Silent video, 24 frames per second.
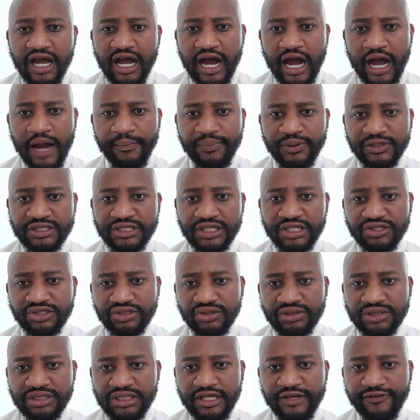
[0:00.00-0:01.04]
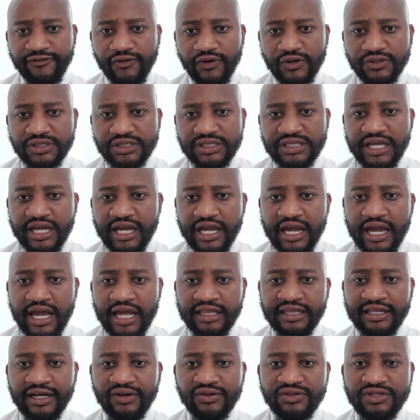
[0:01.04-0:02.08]
and potential defaults there,
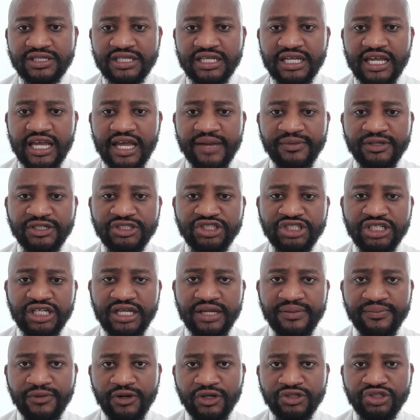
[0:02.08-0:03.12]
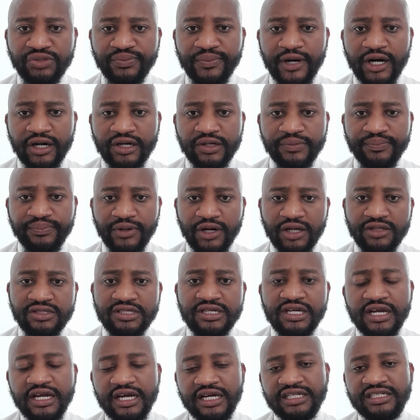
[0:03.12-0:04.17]
and that would see M&G emerging market bonds
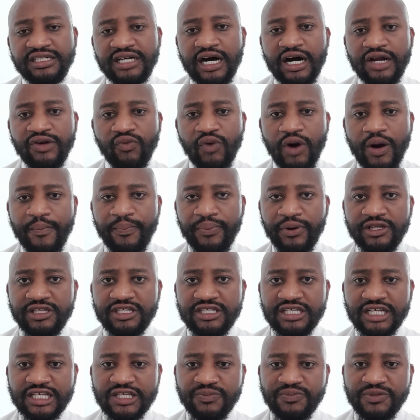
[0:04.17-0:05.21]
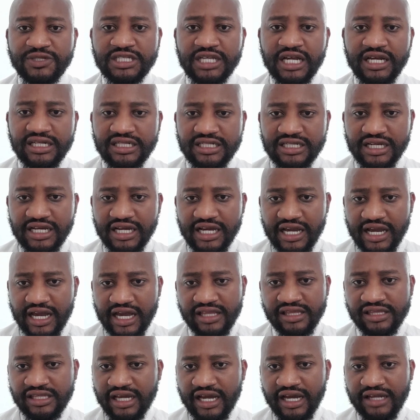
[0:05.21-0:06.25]
down 1.6%.
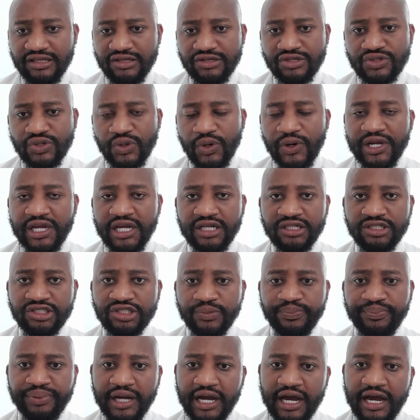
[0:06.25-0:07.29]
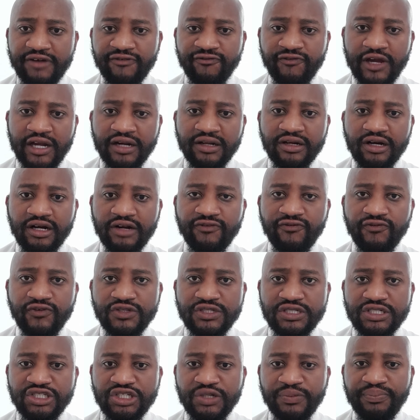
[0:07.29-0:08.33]
And then the story in Japan, Vanguard
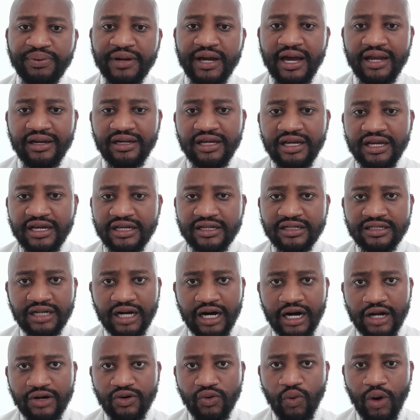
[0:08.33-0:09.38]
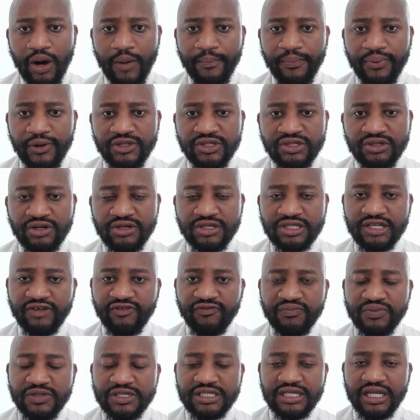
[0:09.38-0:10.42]
FTSE Japan down
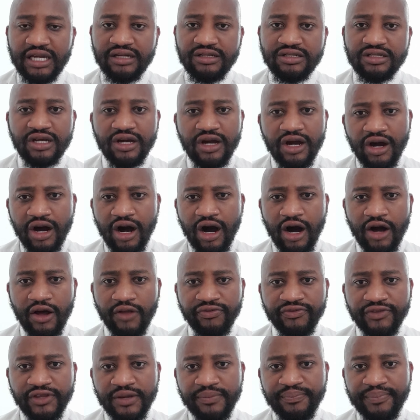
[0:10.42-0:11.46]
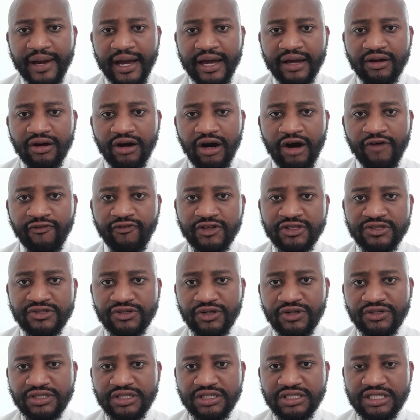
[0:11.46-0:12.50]
1.07% on the back of
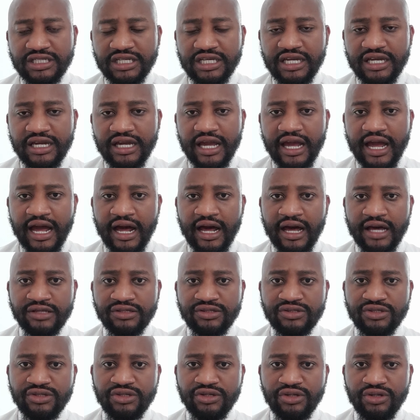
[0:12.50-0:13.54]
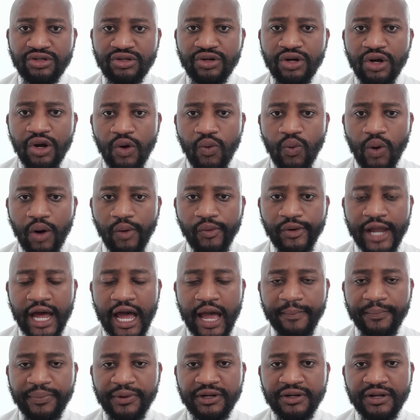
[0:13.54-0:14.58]
uncertainty as to what would
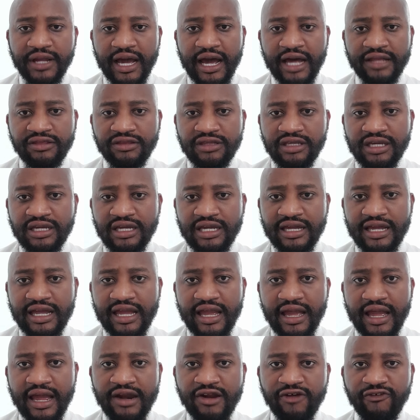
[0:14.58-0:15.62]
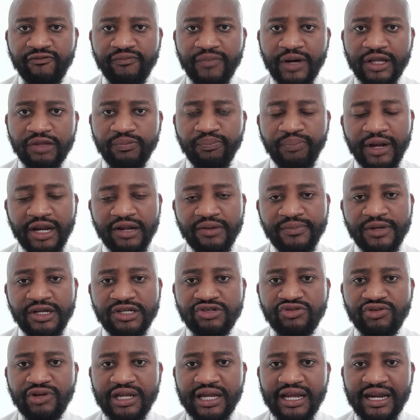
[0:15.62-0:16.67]
happen at the end of month
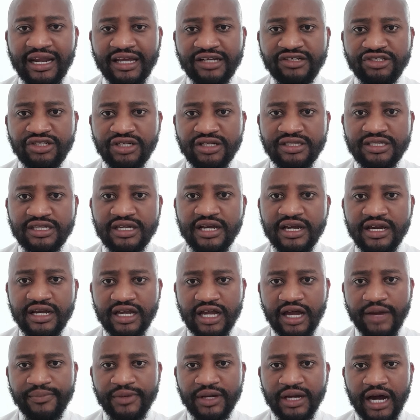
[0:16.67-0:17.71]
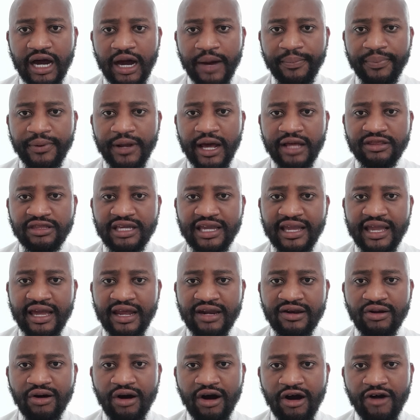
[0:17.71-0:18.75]
parliamentary elections coming up at the
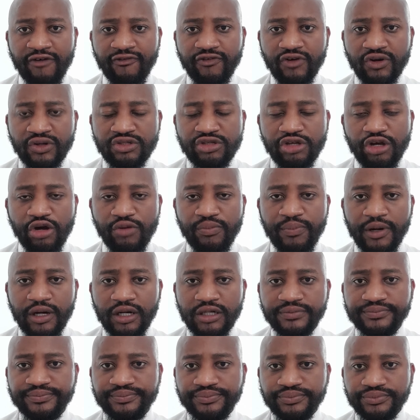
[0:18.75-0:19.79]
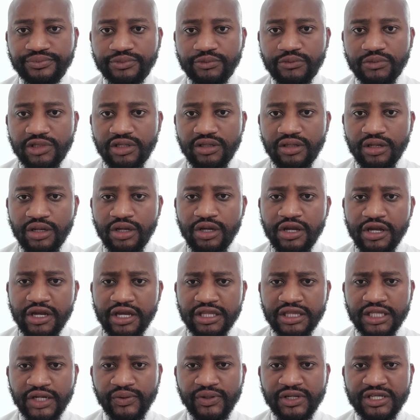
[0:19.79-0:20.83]
end of October.
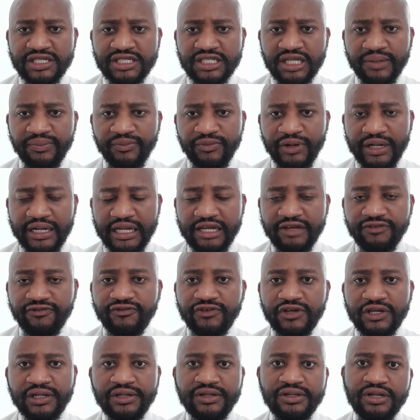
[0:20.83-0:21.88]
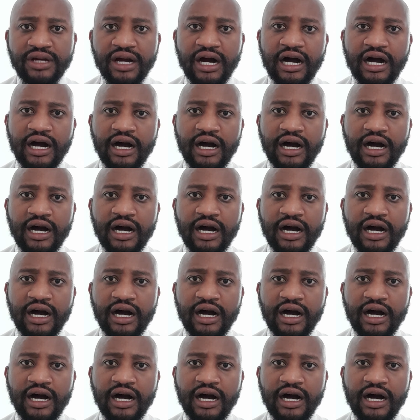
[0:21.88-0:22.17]
There is some relief in